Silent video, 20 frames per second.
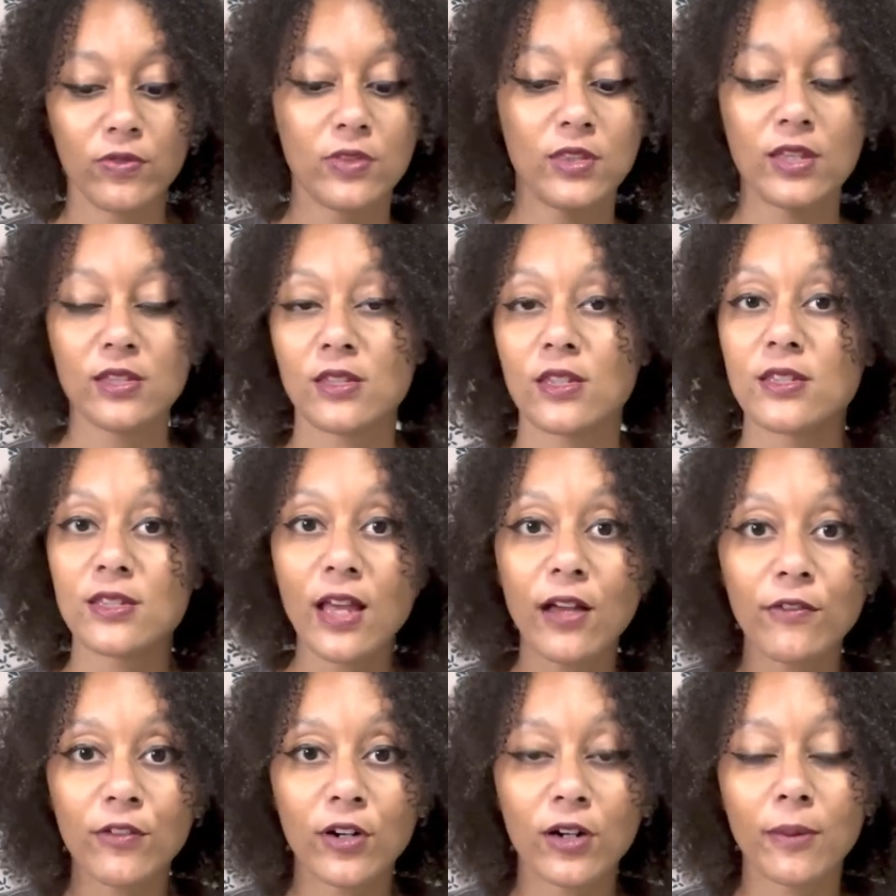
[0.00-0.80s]
this
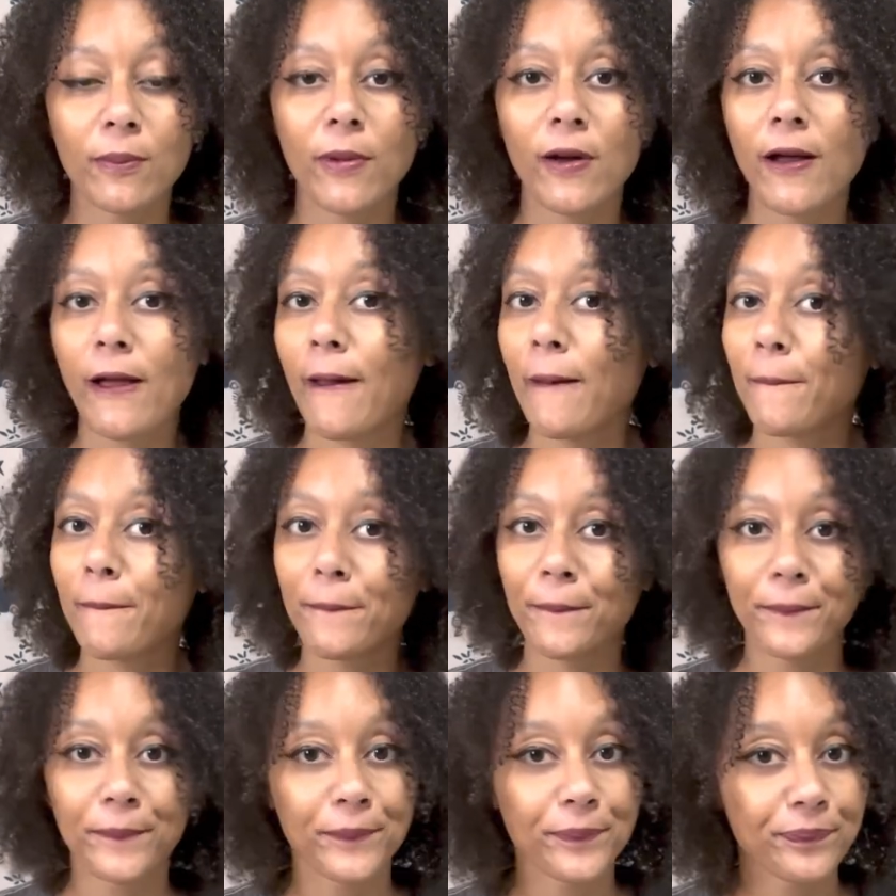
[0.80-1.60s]
endeavor, but
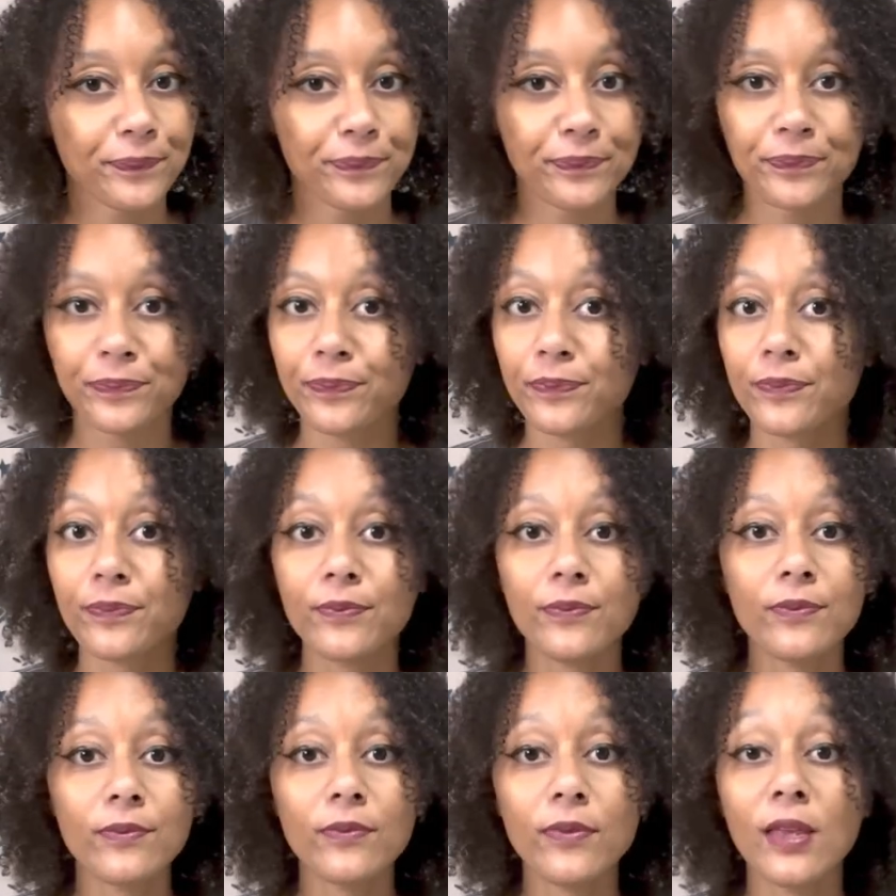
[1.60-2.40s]

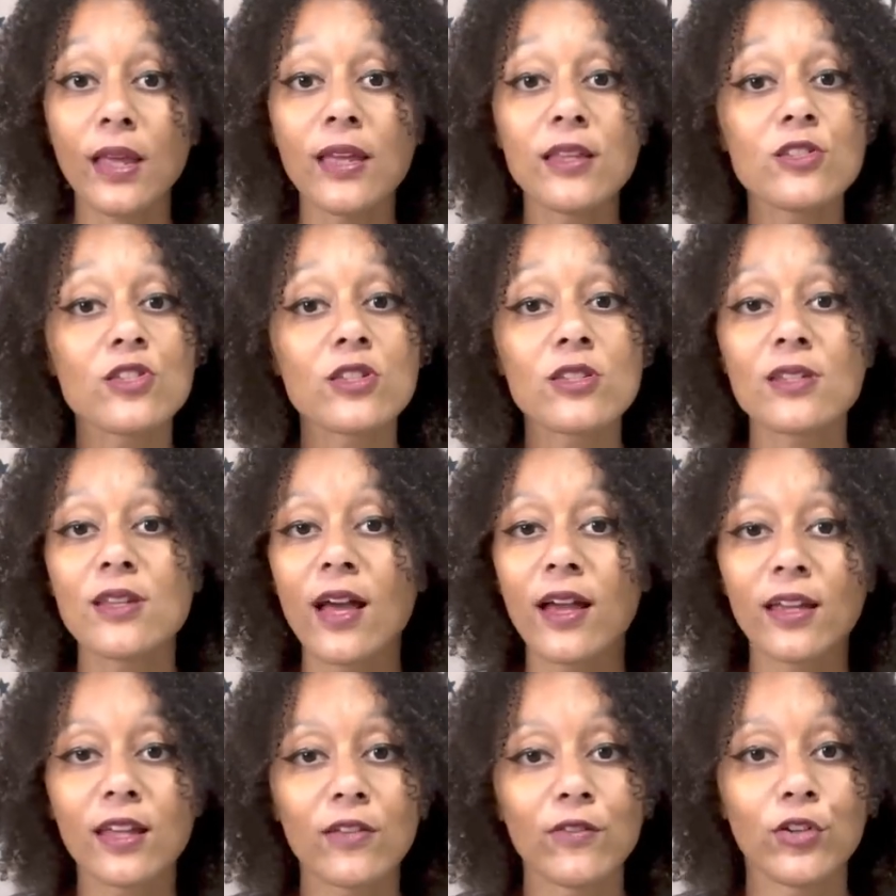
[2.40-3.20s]
it's just
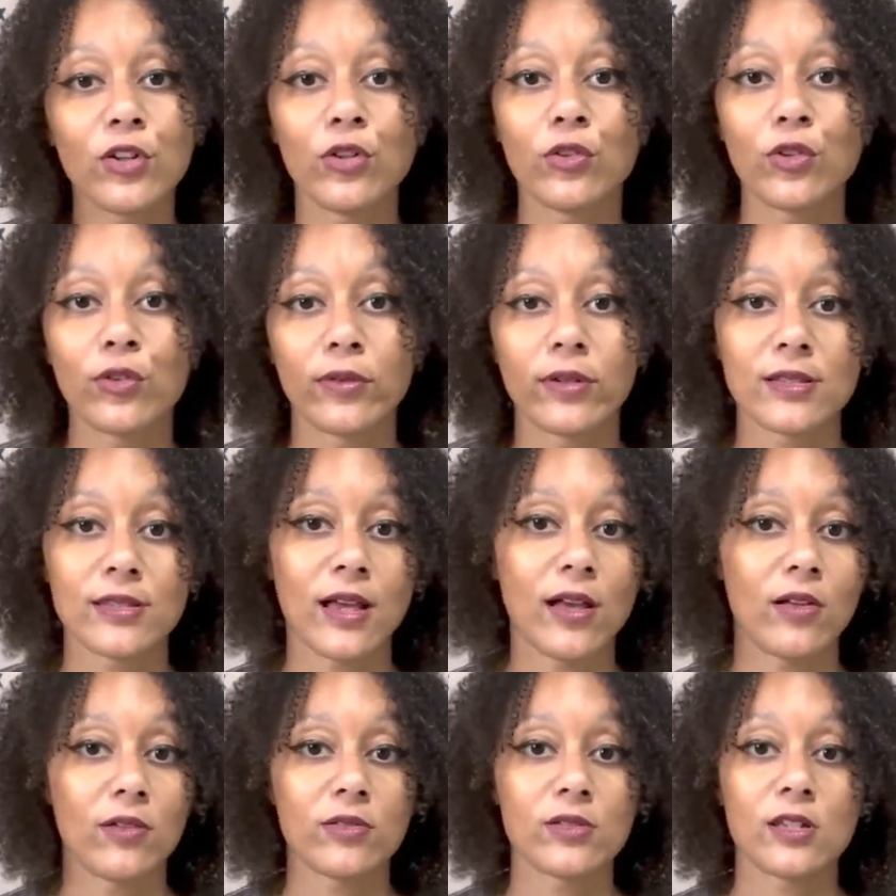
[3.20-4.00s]
not giving you the
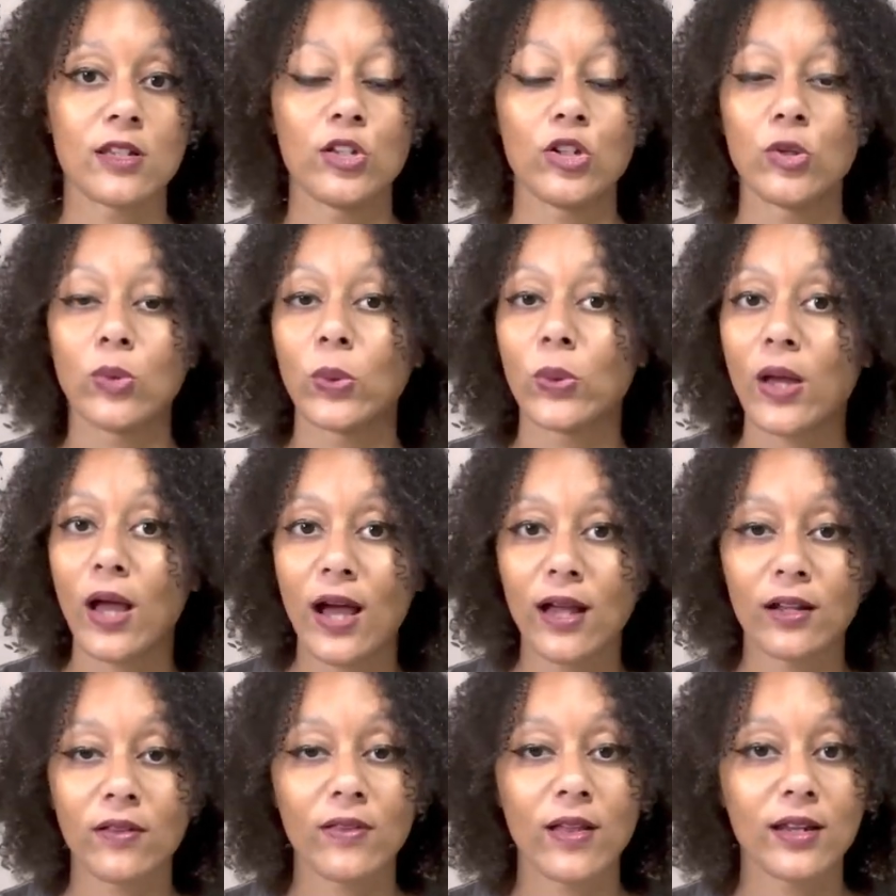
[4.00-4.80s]
results, and you
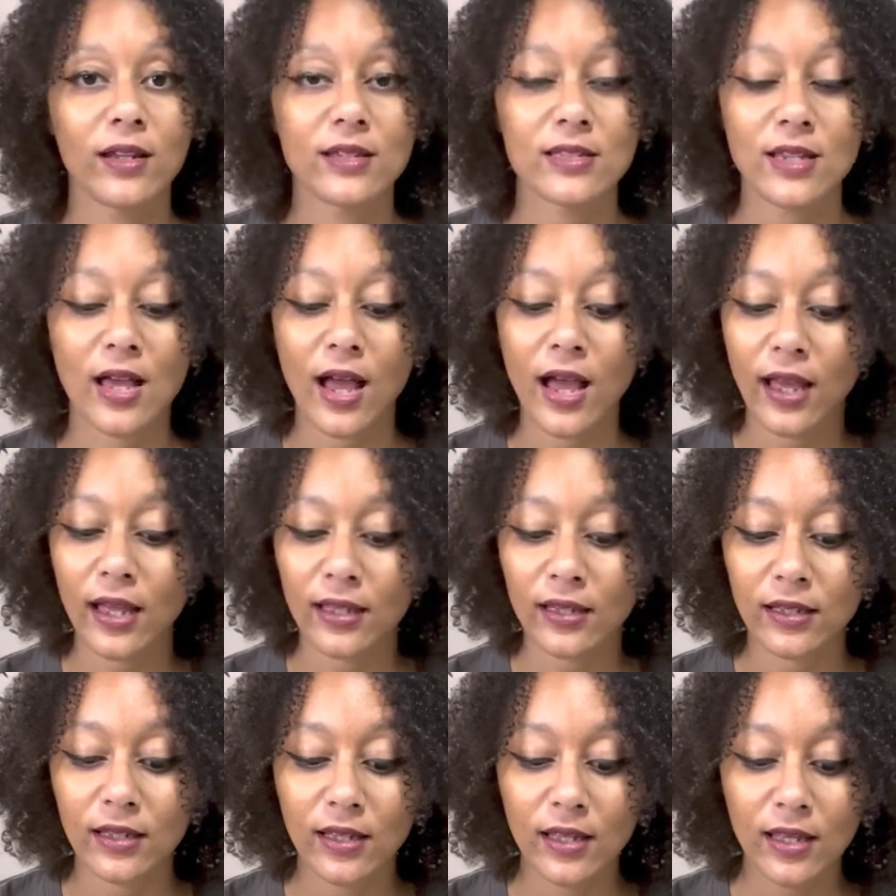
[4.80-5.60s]
gotta let it
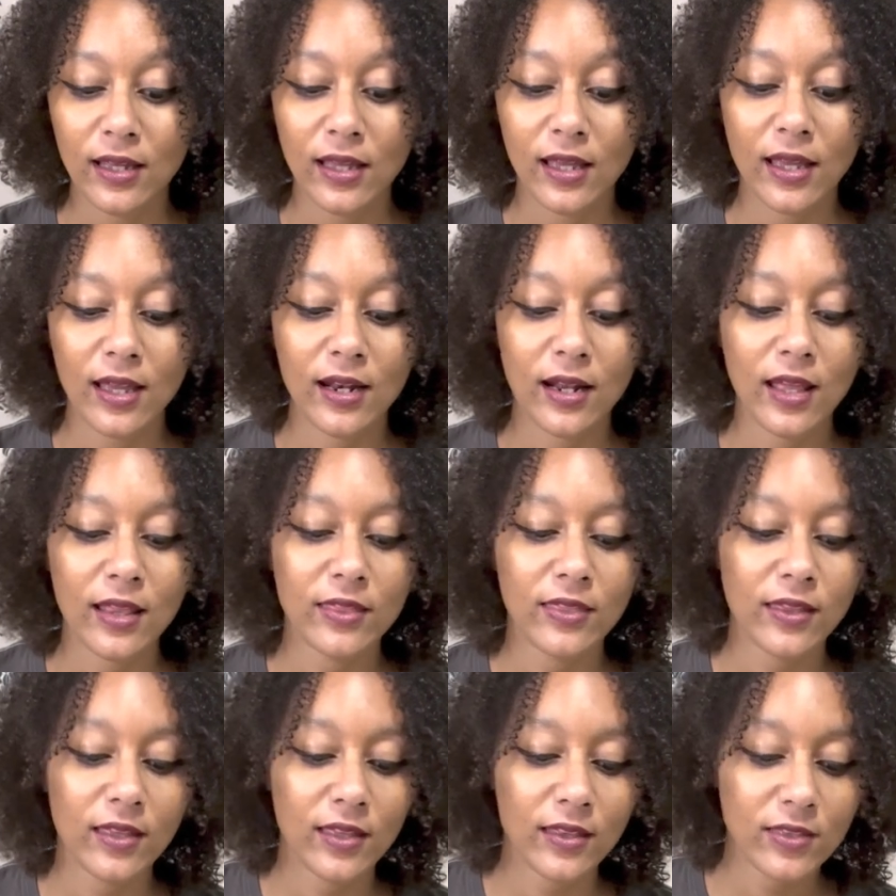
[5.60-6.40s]
die. And I
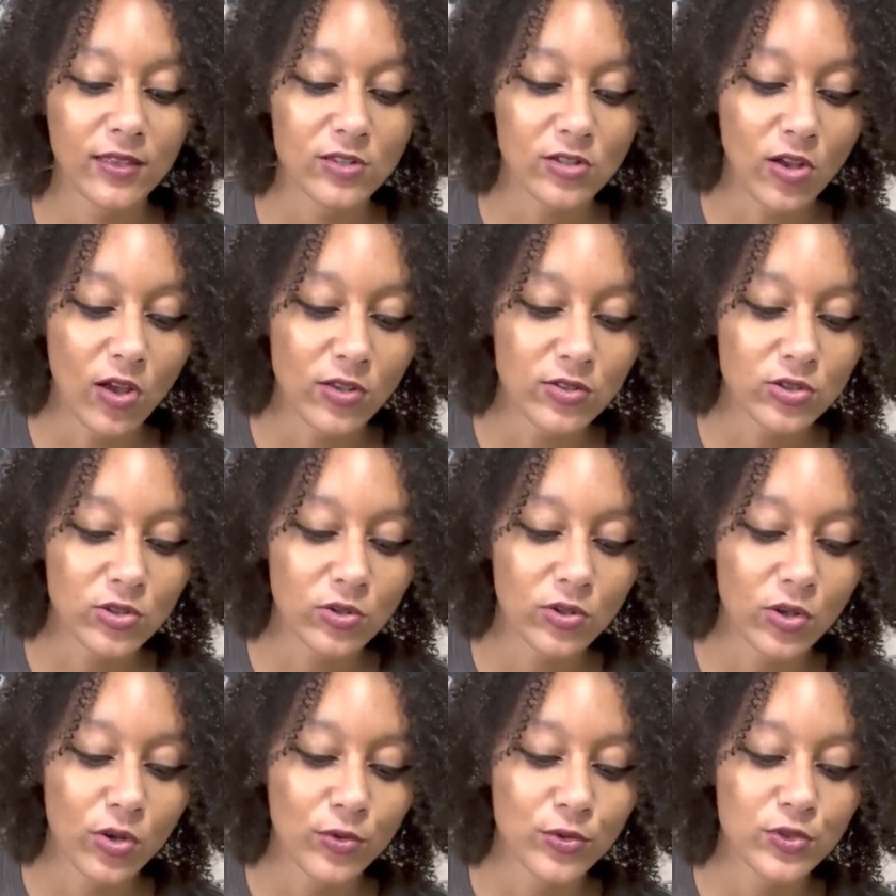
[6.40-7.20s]
think this also
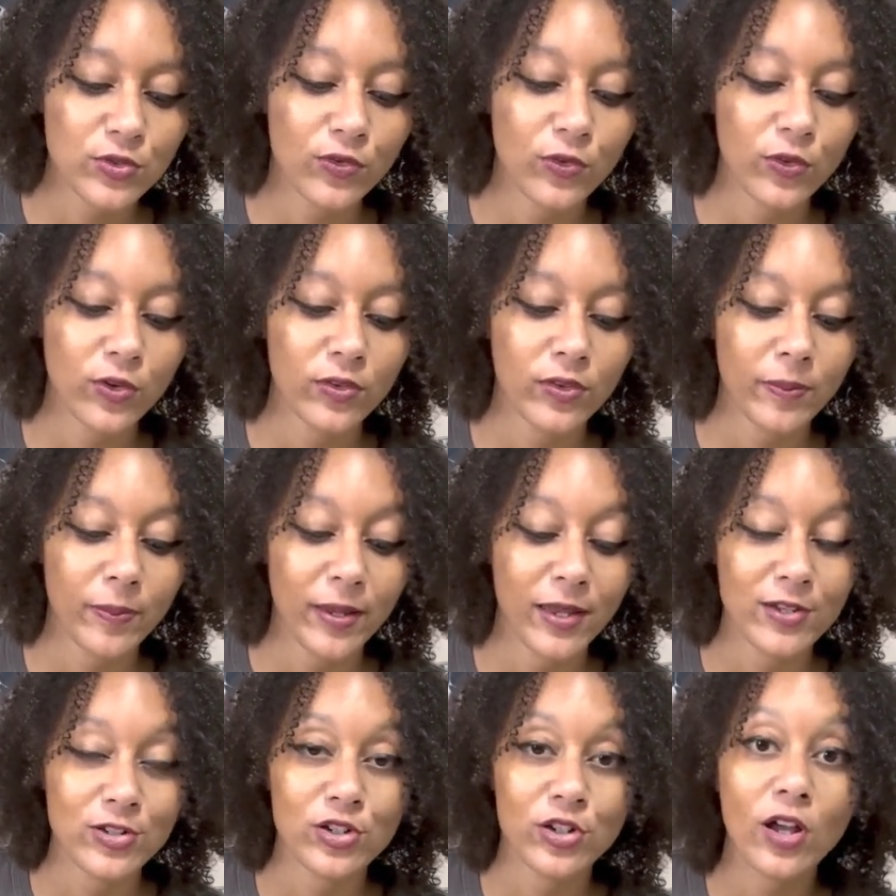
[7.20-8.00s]
goes for the
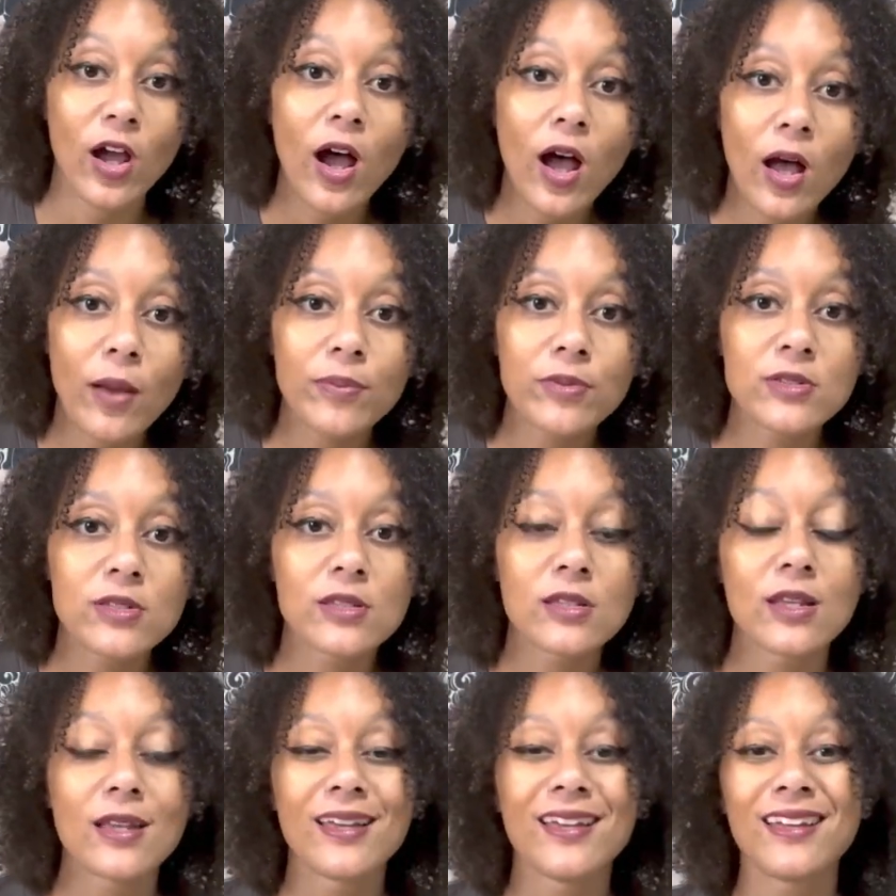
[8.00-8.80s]
Page of Cups.
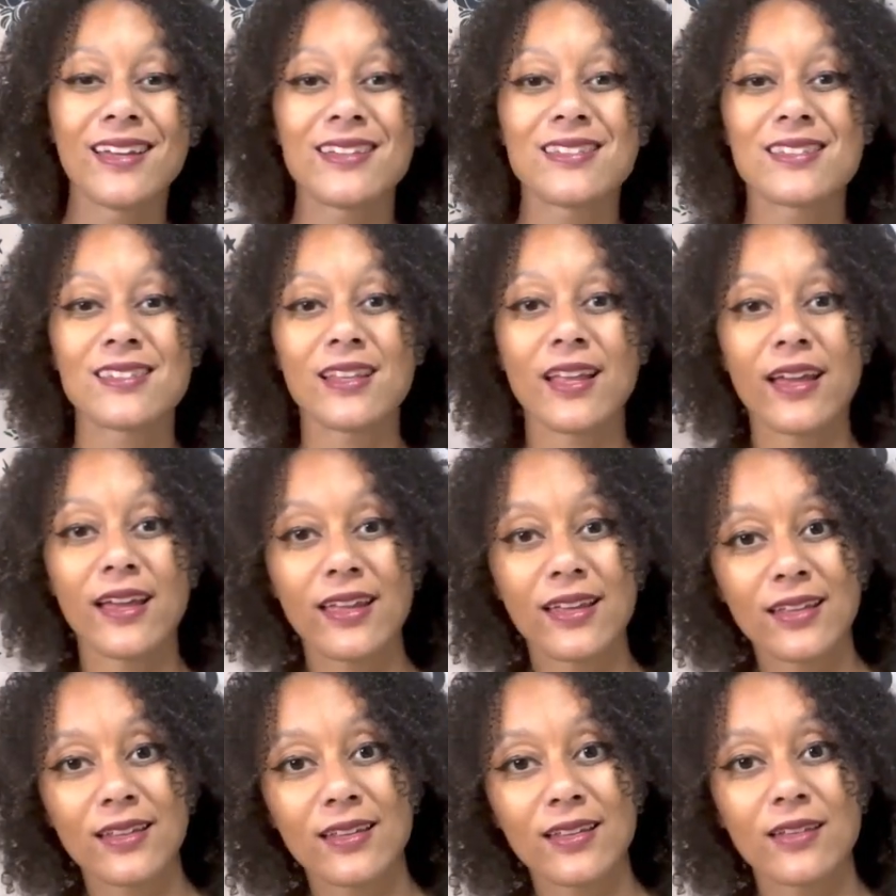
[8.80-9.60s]
It's
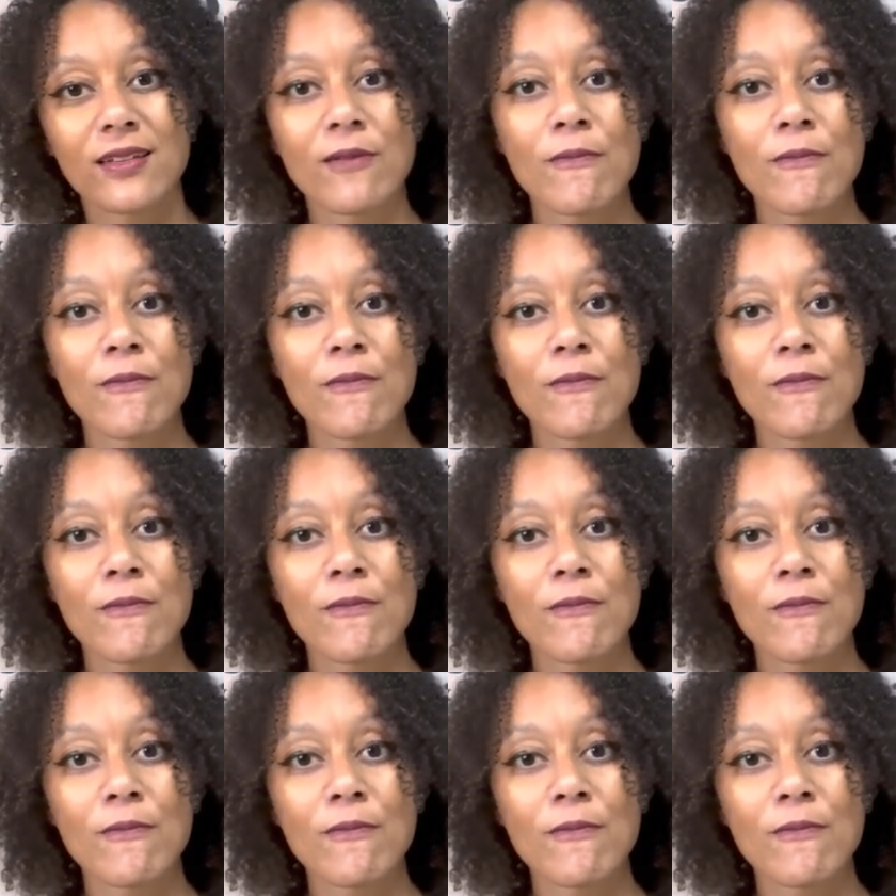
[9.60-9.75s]
like,